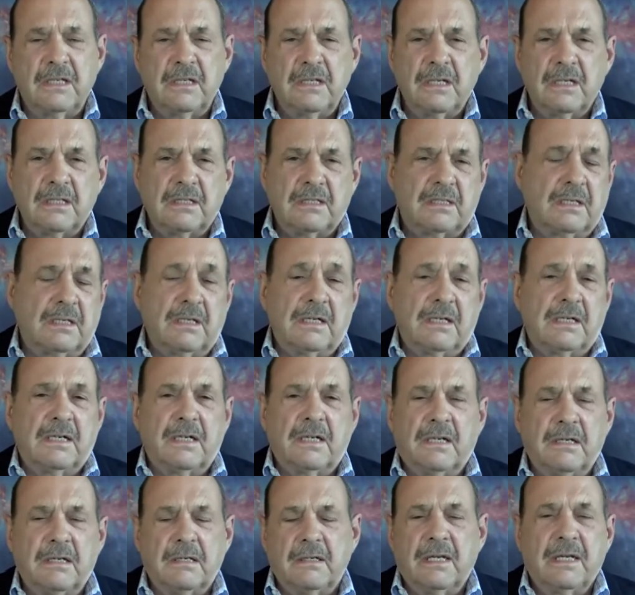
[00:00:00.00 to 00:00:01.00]

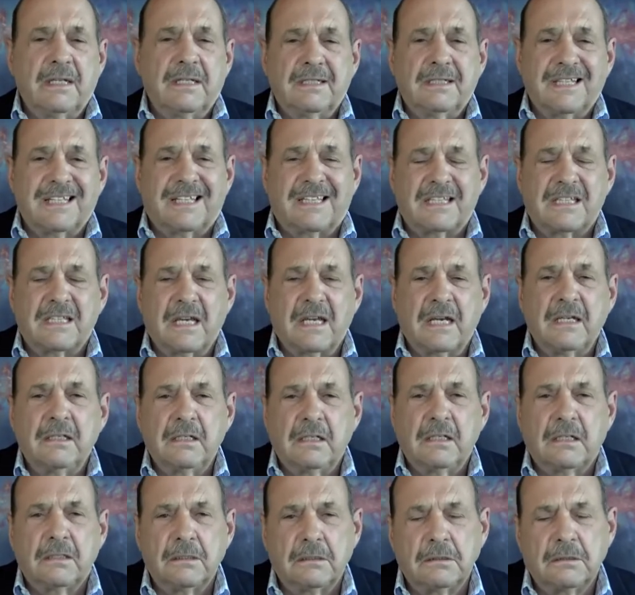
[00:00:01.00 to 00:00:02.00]

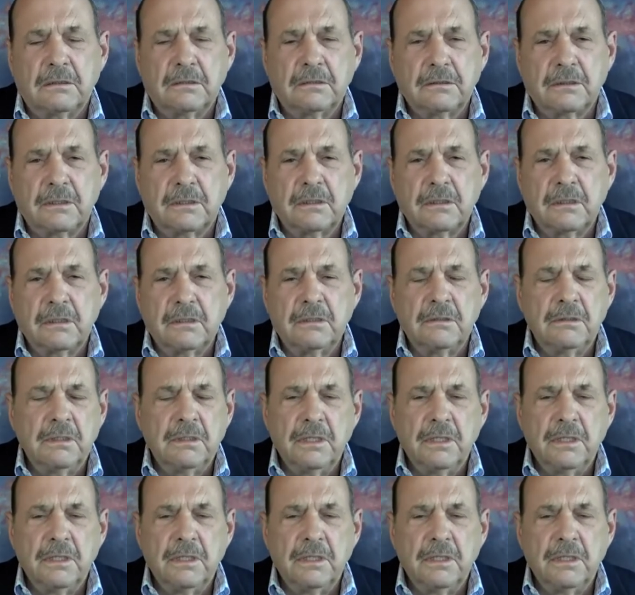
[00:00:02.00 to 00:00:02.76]
antithetical to